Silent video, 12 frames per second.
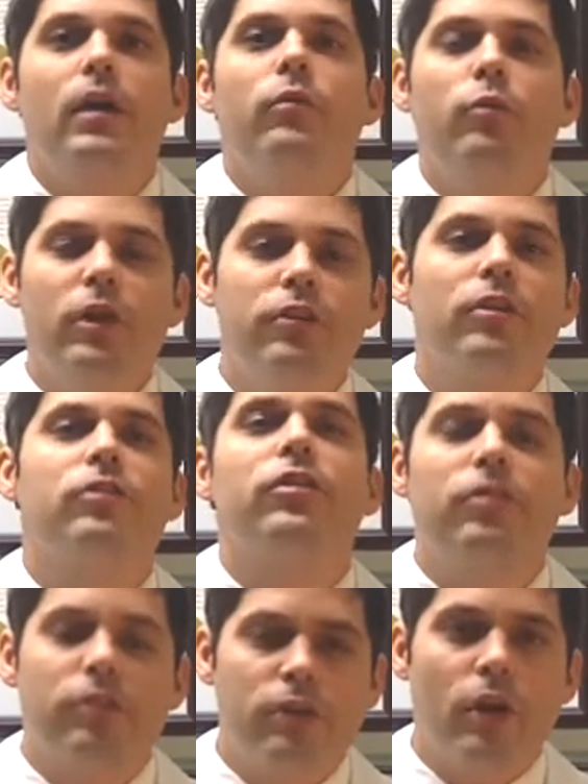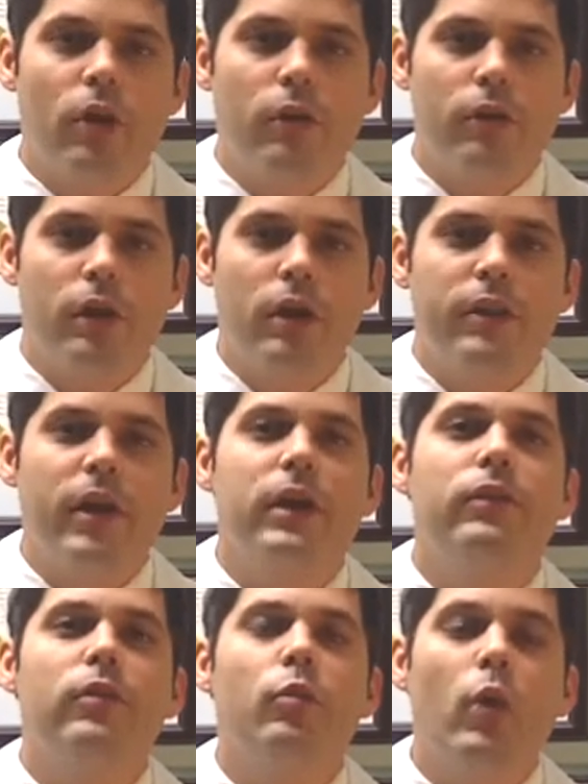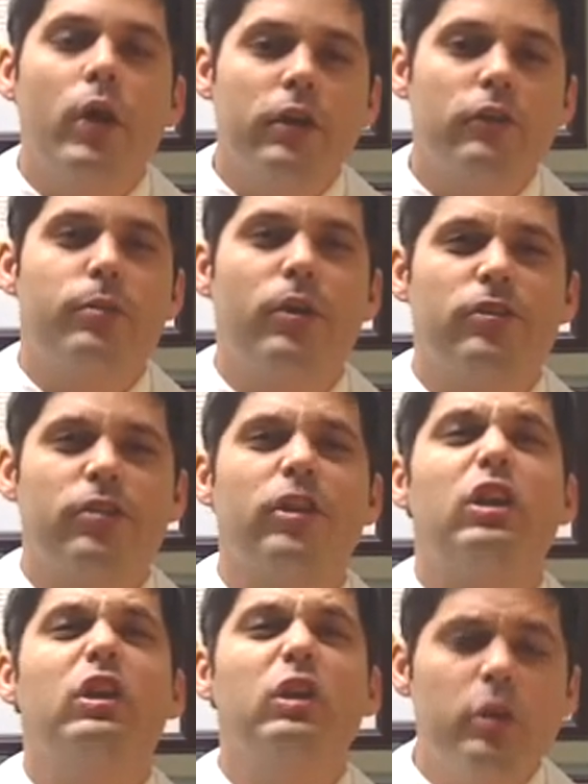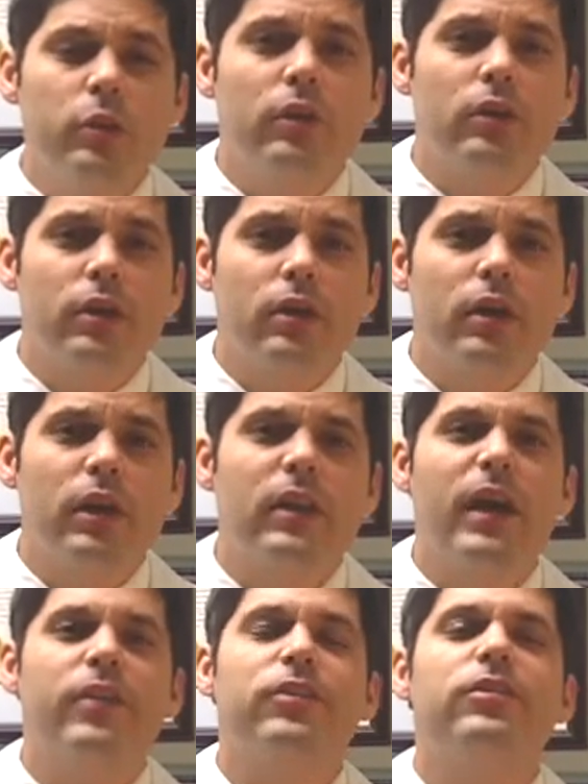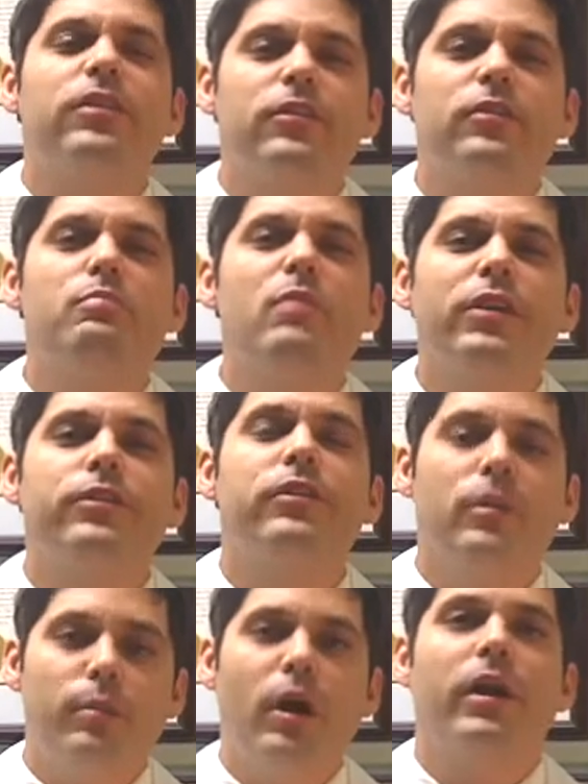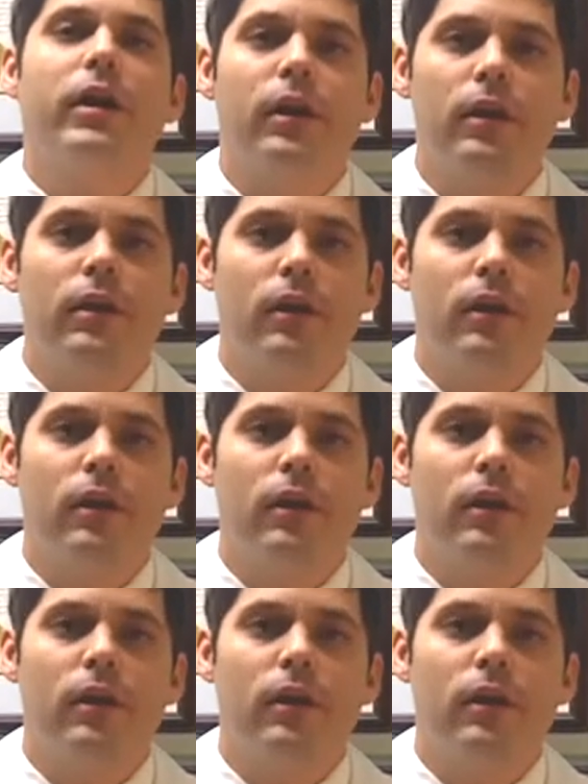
Research has shown that even 1 exposure to gluten can last 6 months in the body.